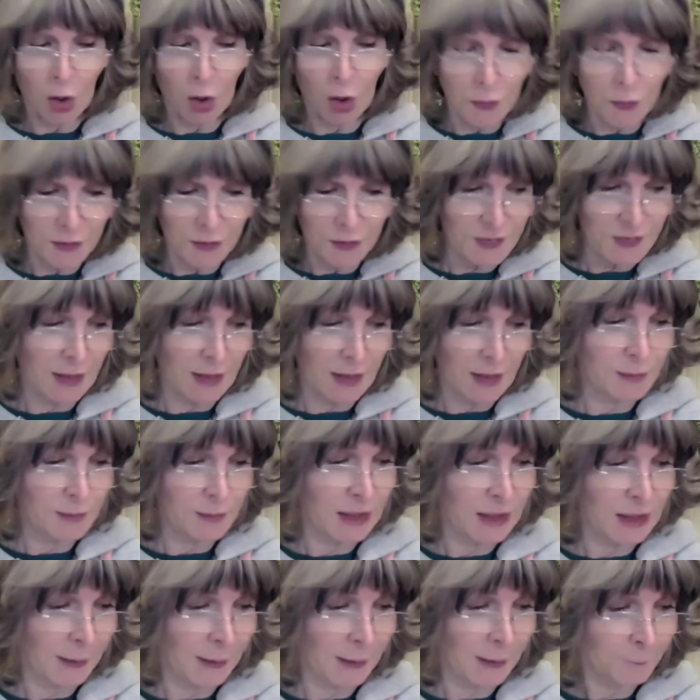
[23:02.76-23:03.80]
on the same
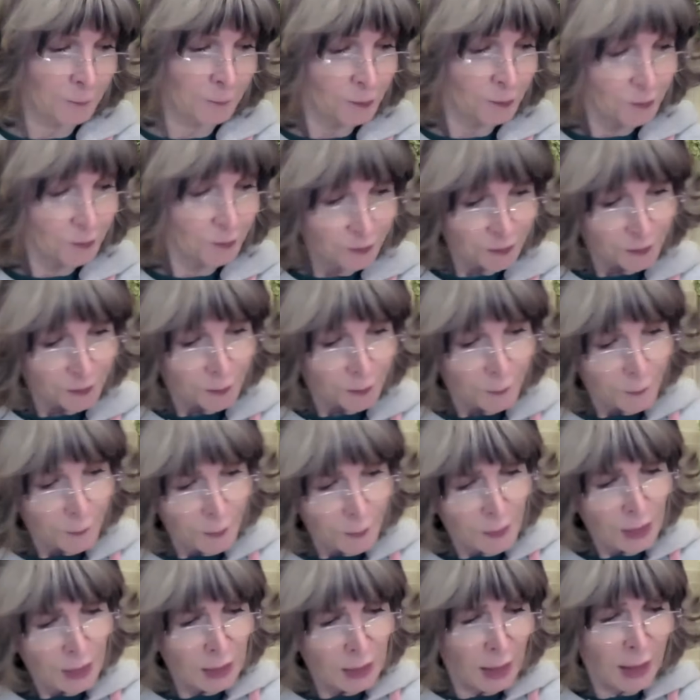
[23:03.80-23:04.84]
day.
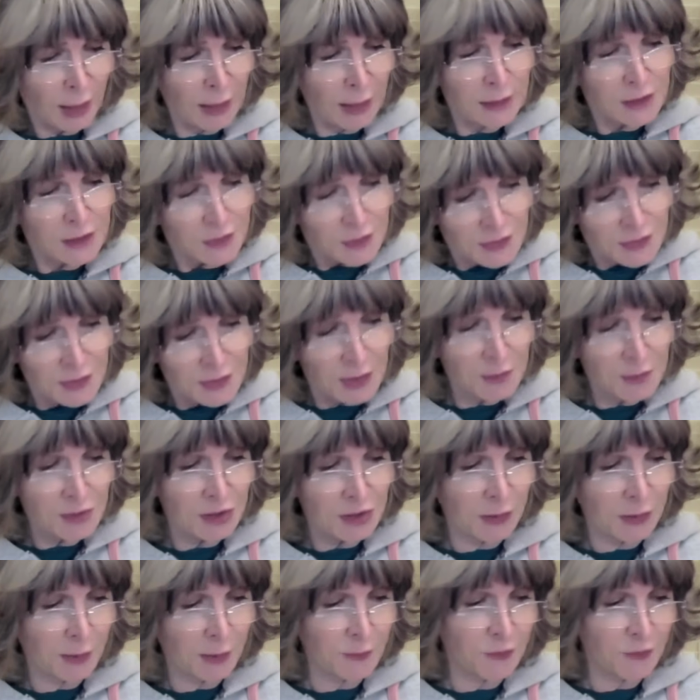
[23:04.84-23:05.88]
And at the same
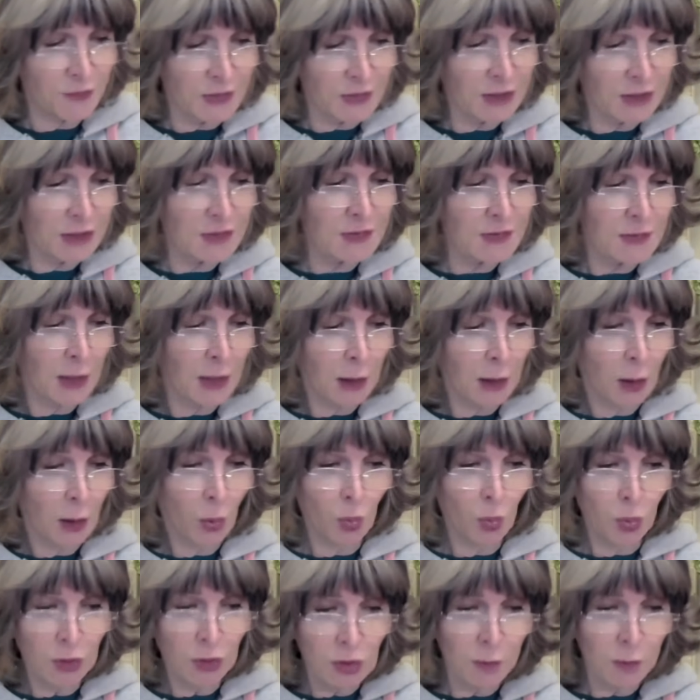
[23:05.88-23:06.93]
time, Venus
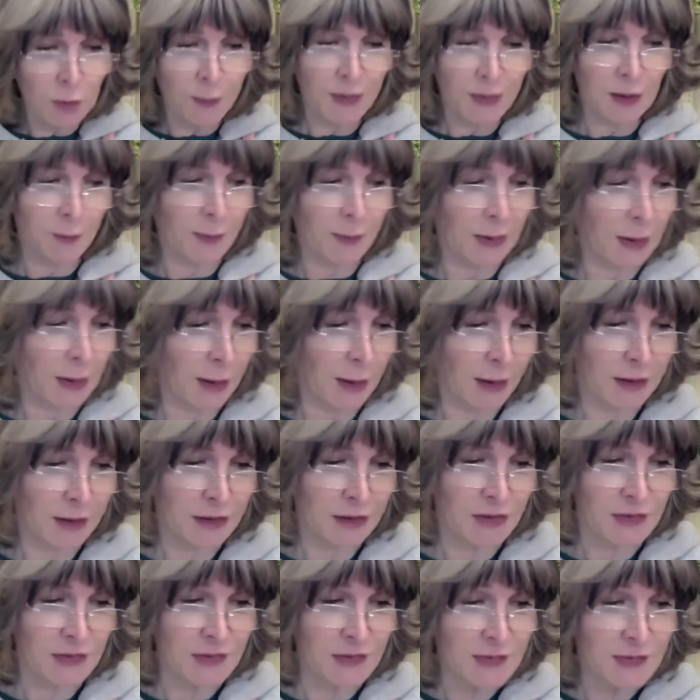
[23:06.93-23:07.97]
will be applying
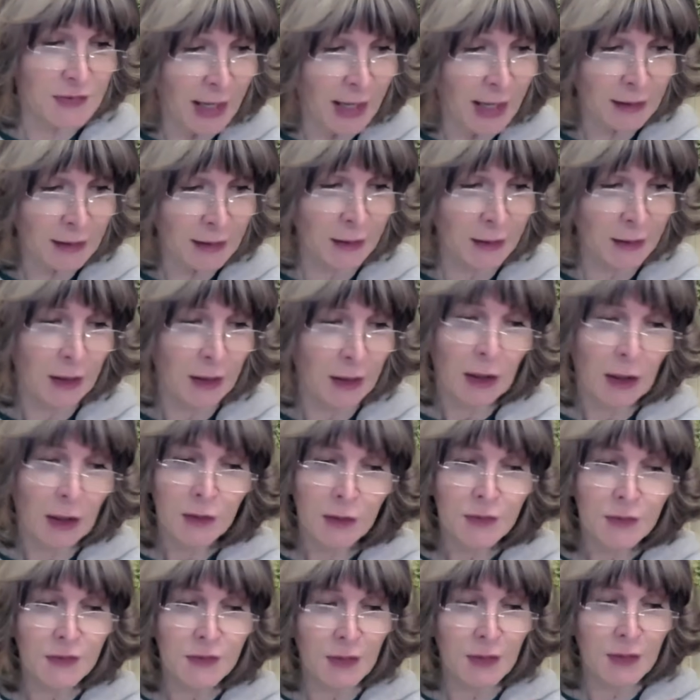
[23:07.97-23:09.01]
to Saturn.
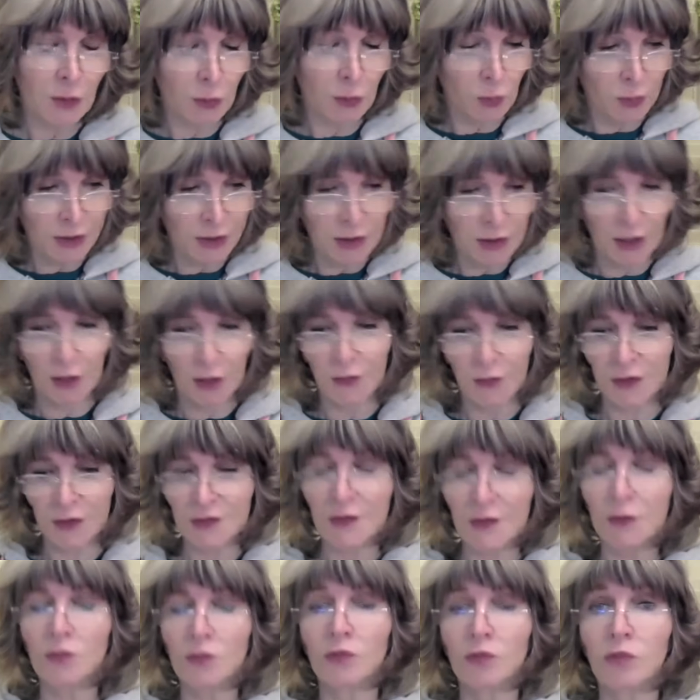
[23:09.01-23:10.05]
So we know there's
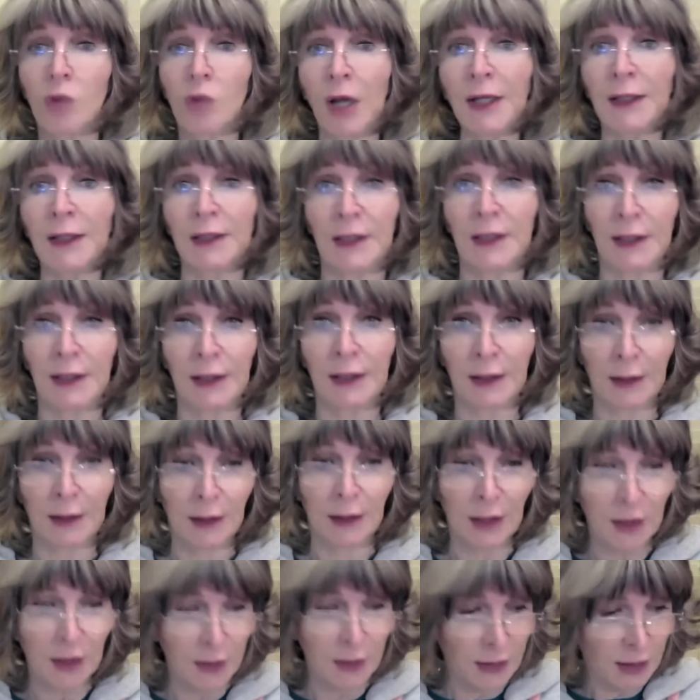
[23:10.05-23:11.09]
a reckoning
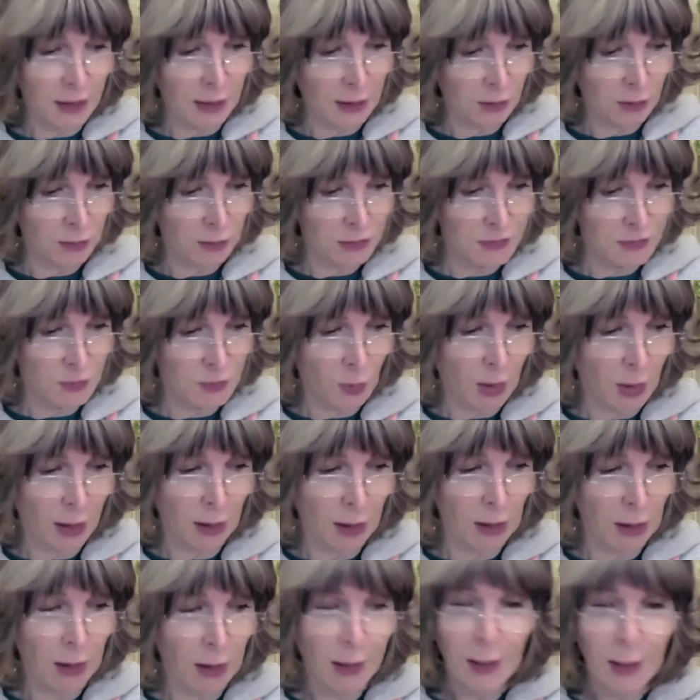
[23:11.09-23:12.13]
in here as
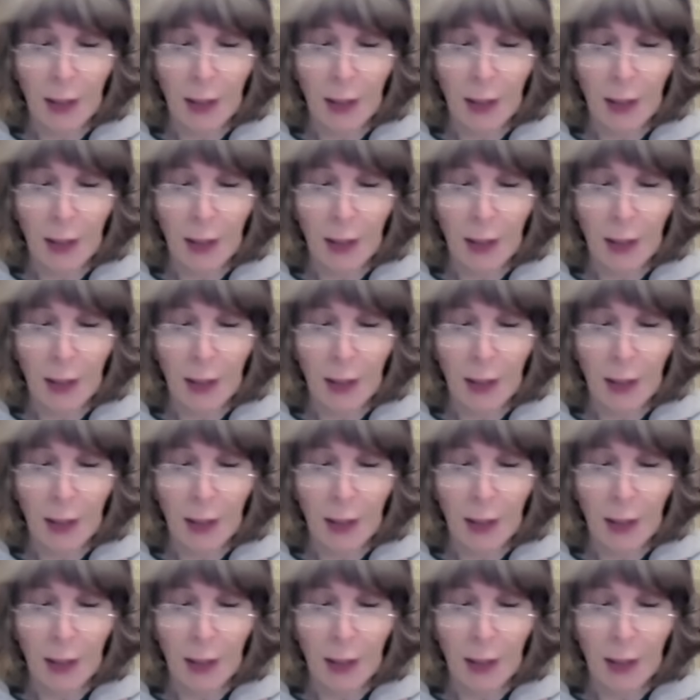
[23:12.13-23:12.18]
well.